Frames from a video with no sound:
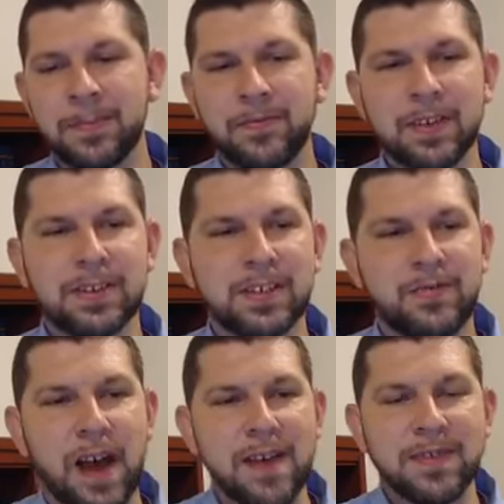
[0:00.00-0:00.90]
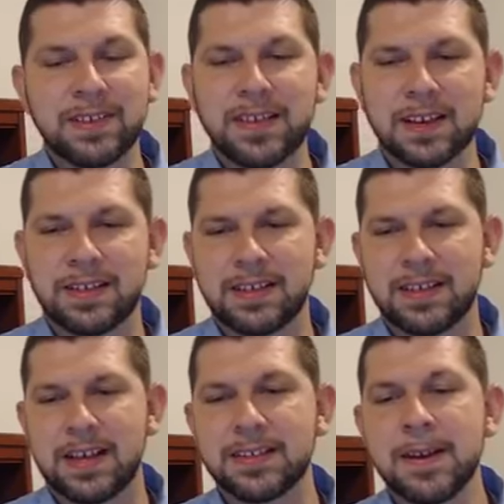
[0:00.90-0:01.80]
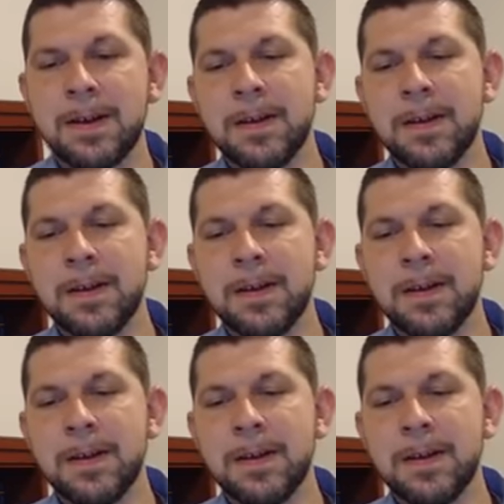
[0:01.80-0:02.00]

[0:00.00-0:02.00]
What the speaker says: Verses 5 and 6, he says,